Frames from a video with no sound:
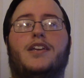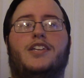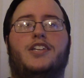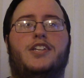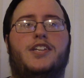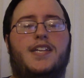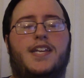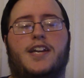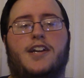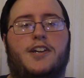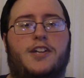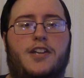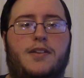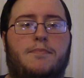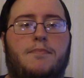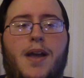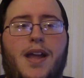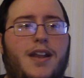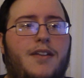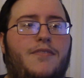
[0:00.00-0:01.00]
year, you
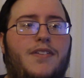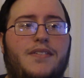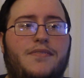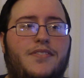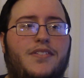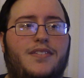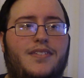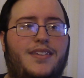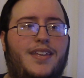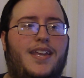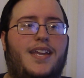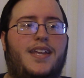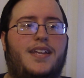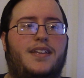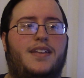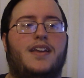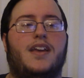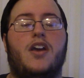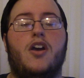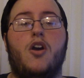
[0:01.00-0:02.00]
might have even
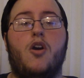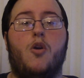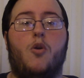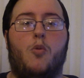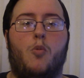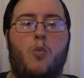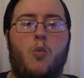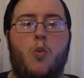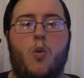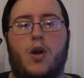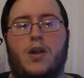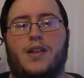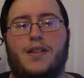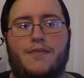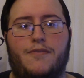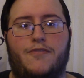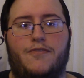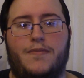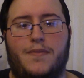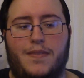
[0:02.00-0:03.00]
seen one
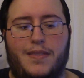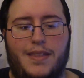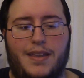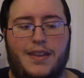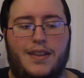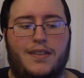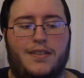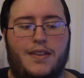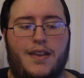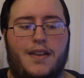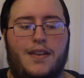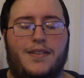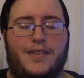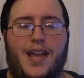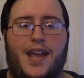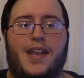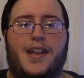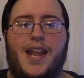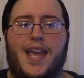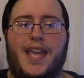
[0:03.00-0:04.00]
of these
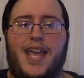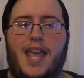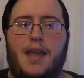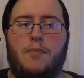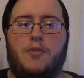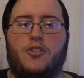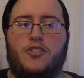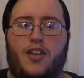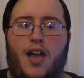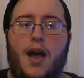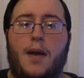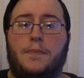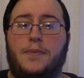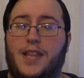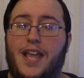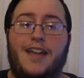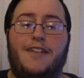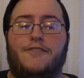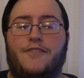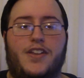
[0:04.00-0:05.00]
99 Gamers
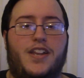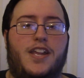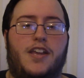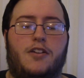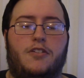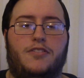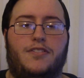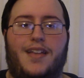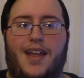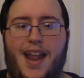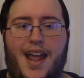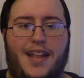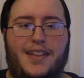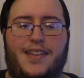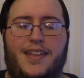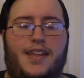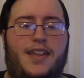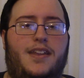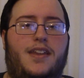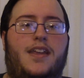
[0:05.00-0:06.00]
update videos that I
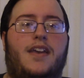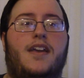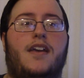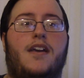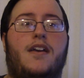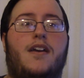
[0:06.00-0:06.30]
did